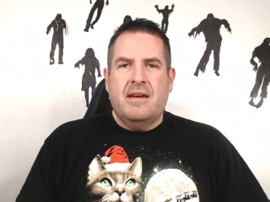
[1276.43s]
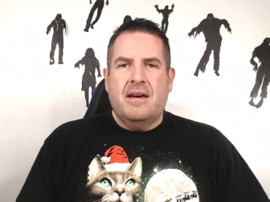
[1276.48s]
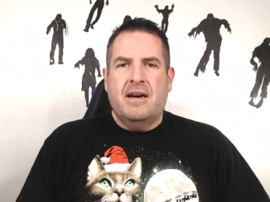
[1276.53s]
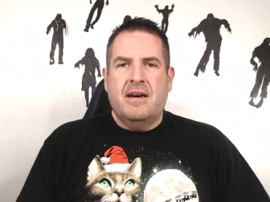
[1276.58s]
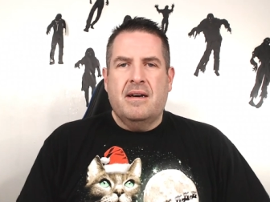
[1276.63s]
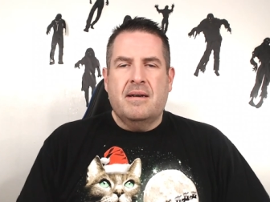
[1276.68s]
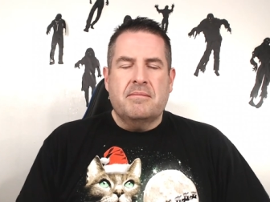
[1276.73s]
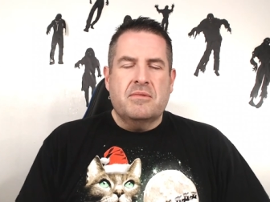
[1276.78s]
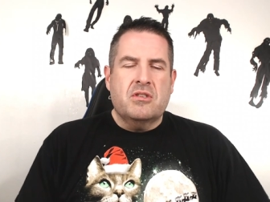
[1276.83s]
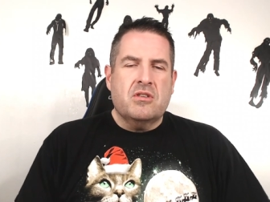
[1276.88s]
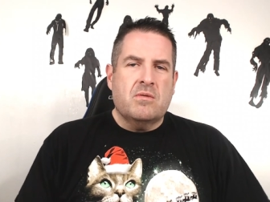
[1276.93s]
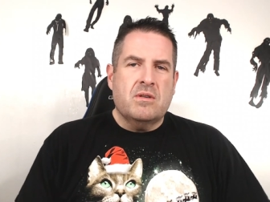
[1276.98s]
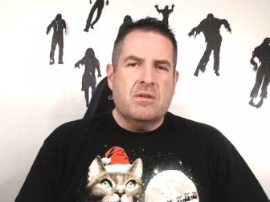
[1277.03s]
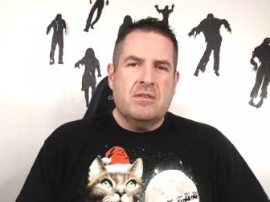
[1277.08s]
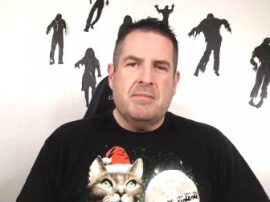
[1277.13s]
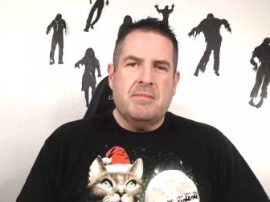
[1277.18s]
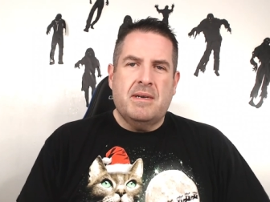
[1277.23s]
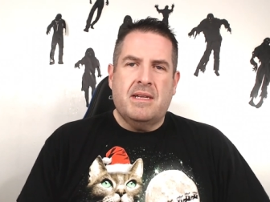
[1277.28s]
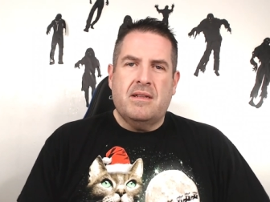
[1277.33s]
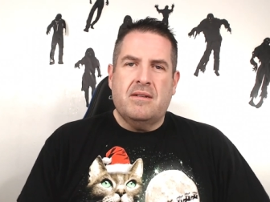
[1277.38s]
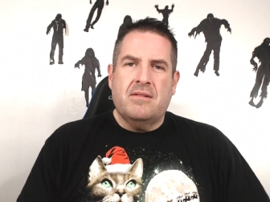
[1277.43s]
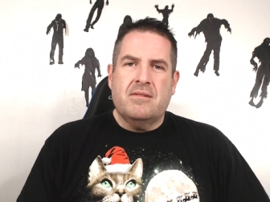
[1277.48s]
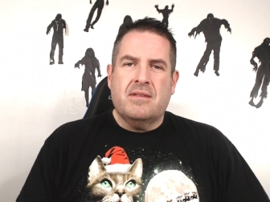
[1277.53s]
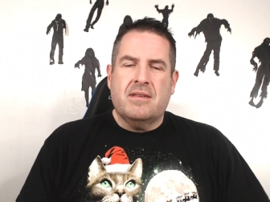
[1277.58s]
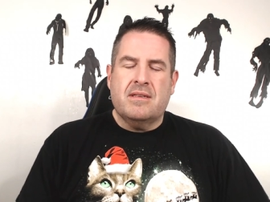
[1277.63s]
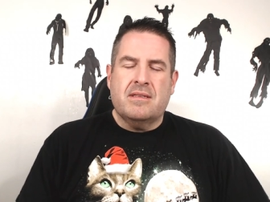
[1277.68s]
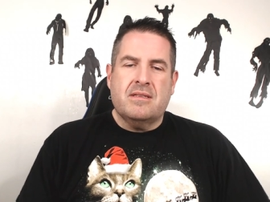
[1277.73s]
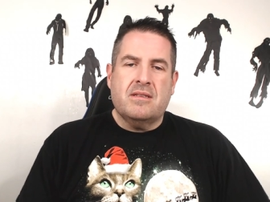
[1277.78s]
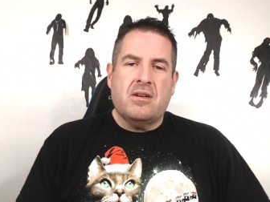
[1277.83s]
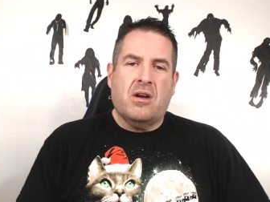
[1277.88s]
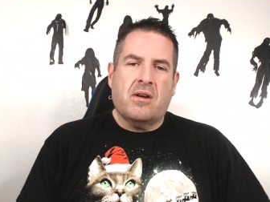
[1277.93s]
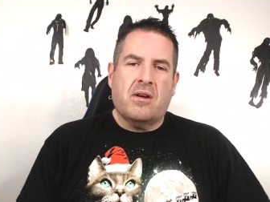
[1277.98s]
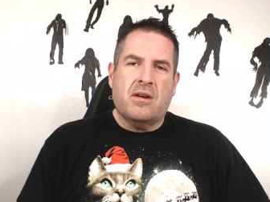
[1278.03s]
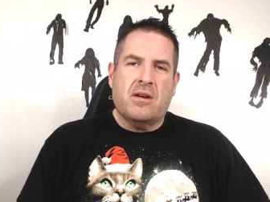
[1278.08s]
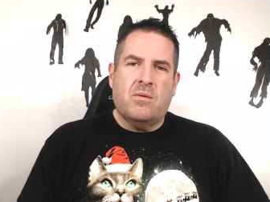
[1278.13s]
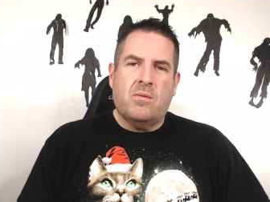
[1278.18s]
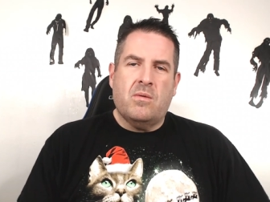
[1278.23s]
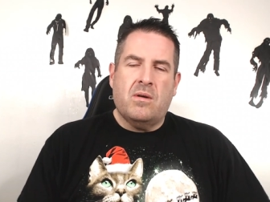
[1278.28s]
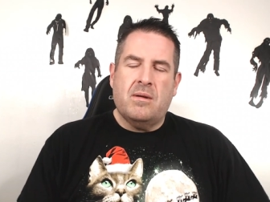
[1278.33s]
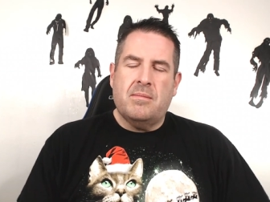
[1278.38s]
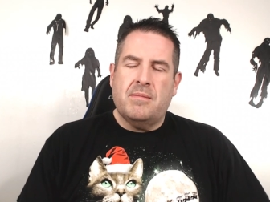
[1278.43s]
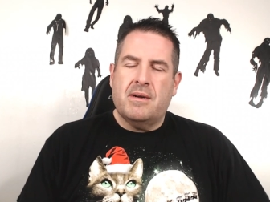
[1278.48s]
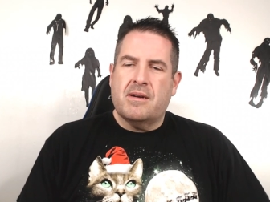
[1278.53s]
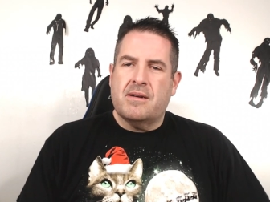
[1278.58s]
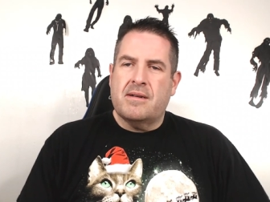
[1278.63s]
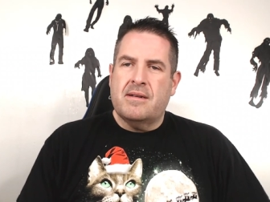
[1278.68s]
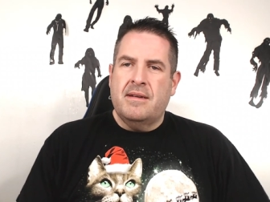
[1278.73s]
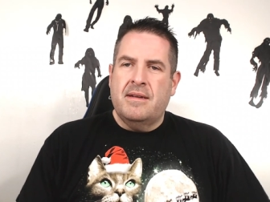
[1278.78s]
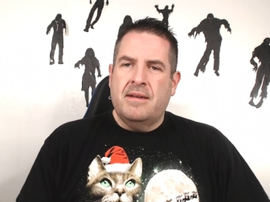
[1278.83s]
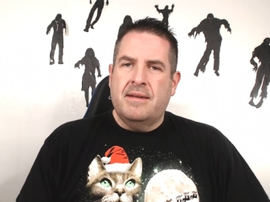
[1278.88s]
um, Squishmallows, is Target or Walmart.